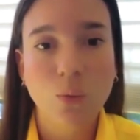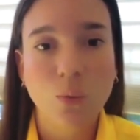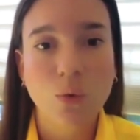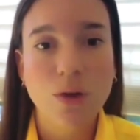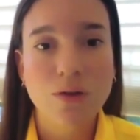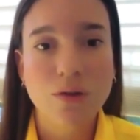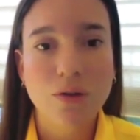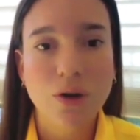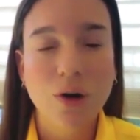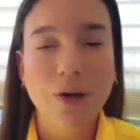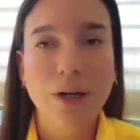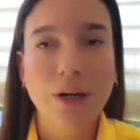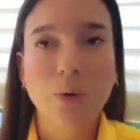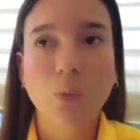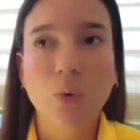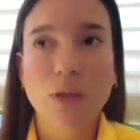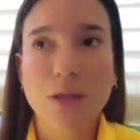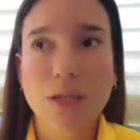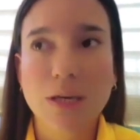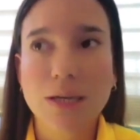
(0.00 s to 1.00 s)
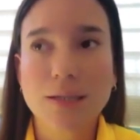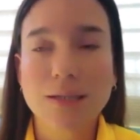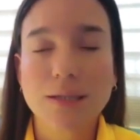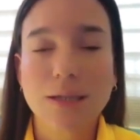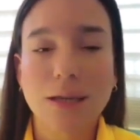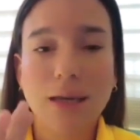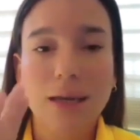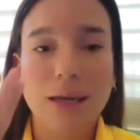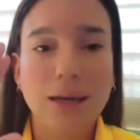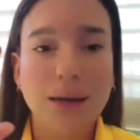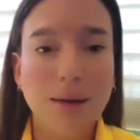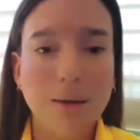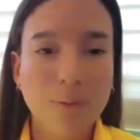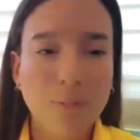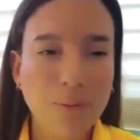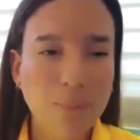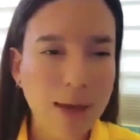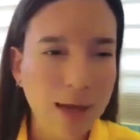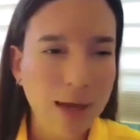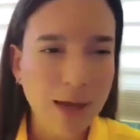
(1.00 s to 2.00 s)
we started with this in
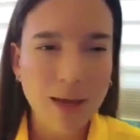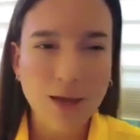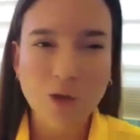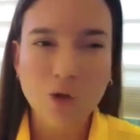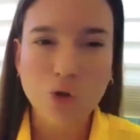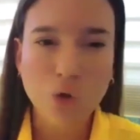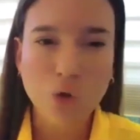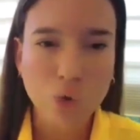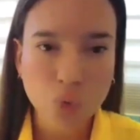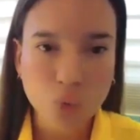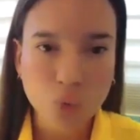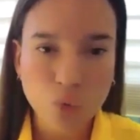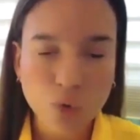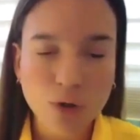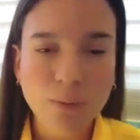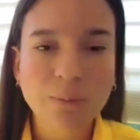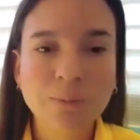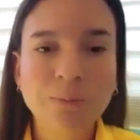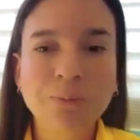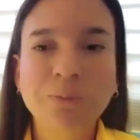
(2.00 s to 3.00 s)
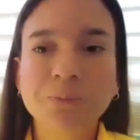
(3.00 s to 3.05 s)
May, June.